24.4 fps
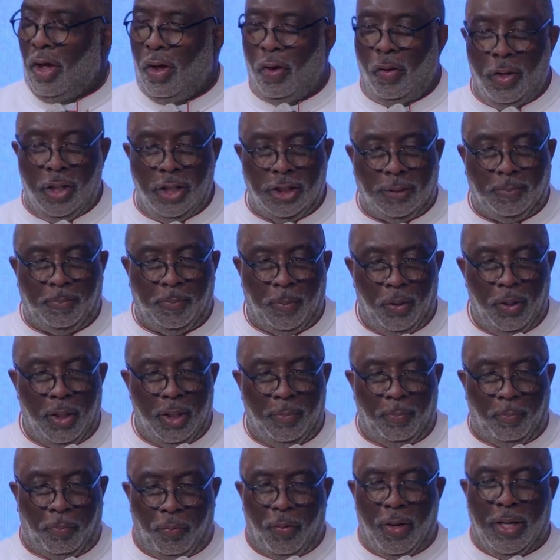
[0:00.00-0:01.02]
Holy
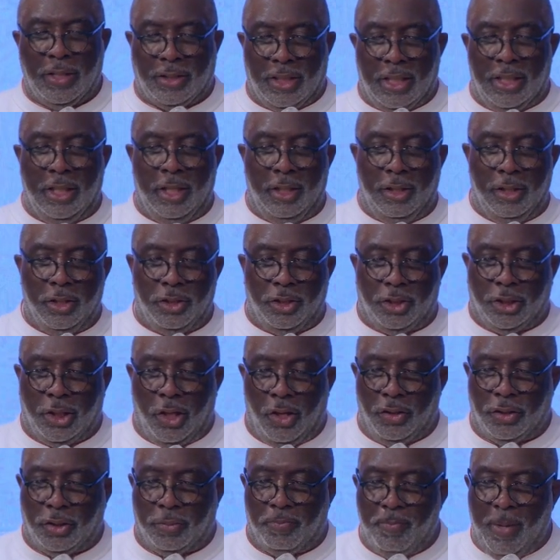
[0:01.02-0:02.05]
Spirit present in the
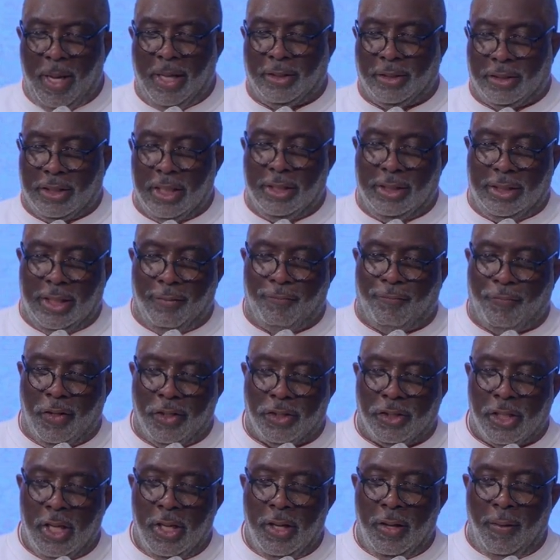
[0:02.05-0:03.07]
church makes the
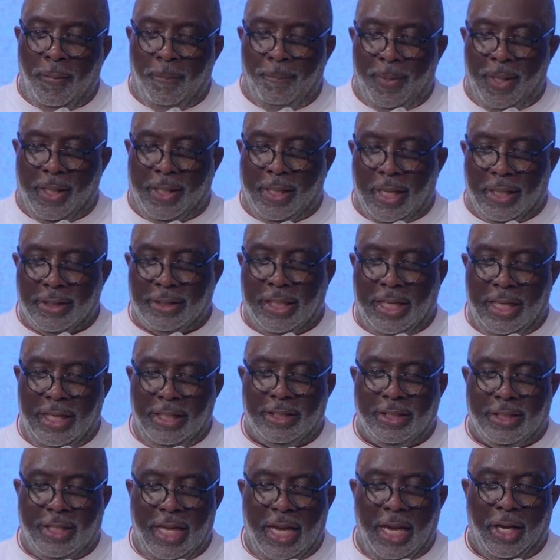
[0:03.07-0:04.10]
difference because
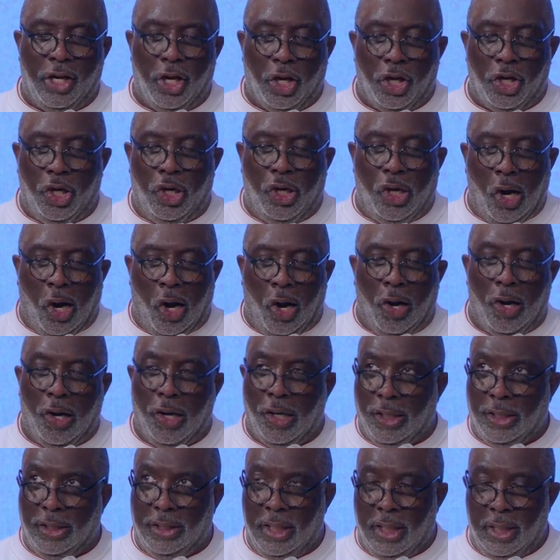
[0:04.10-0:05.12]
he's there to
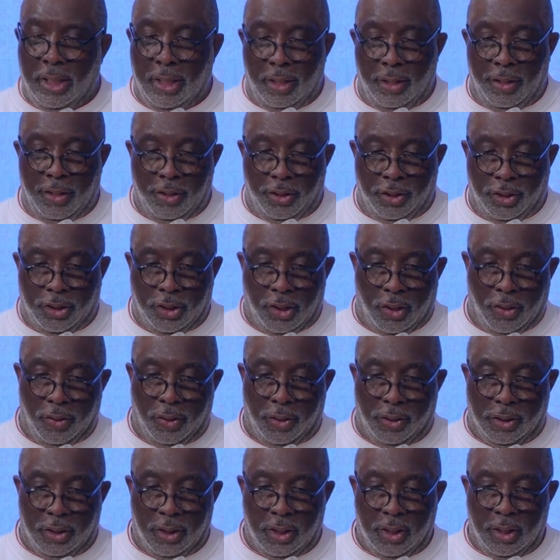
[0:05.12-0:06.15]
guard the
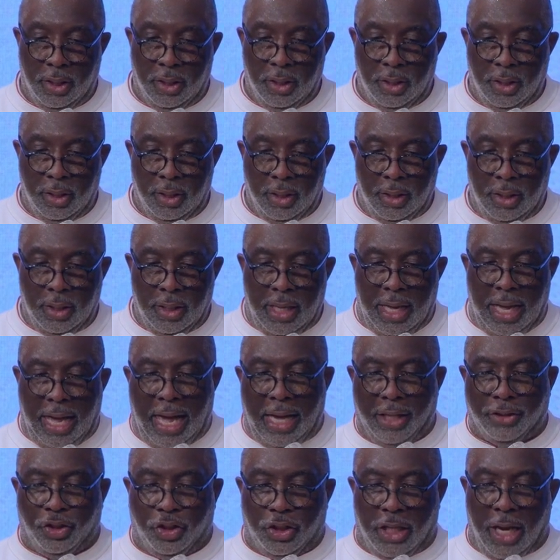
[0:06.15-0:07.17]
church.
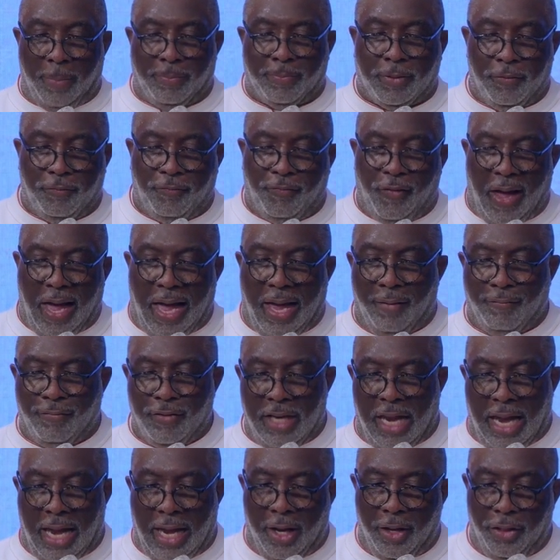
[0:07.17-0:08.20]
Acts chapter 5,
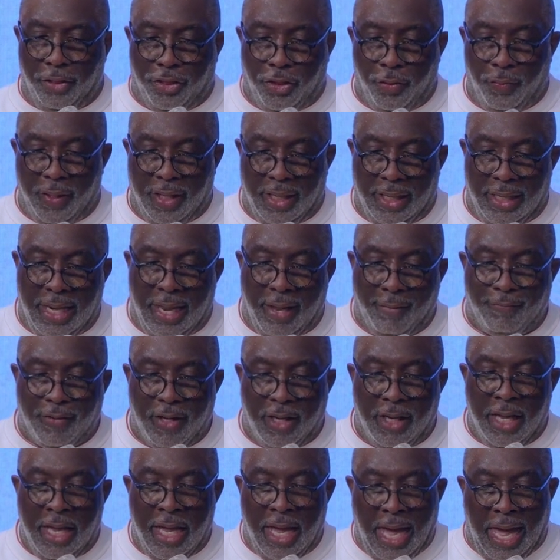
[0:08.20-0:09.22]
9 through
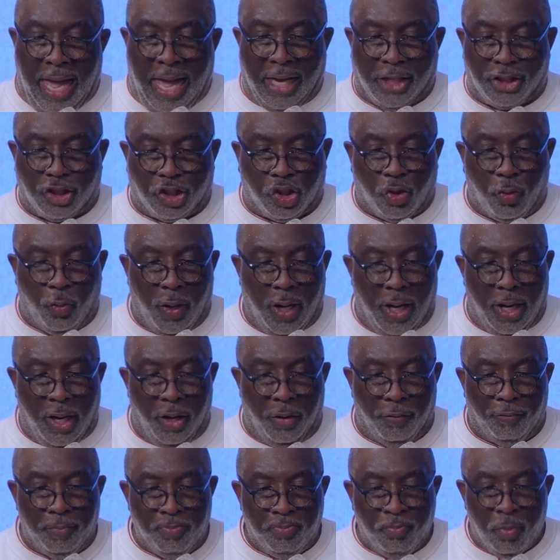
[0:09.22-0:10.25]
11, Acts
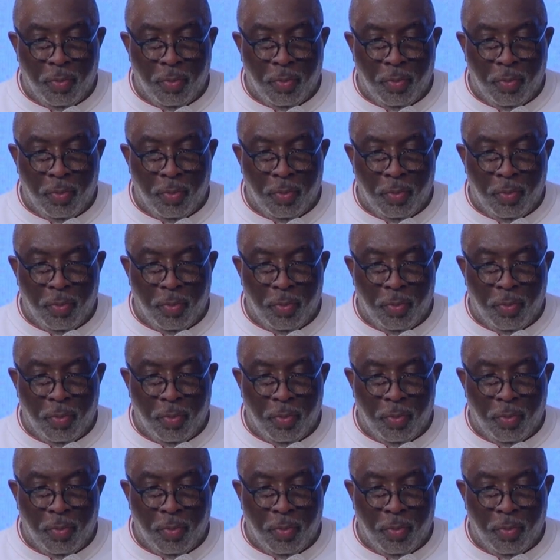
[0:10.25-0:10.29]
12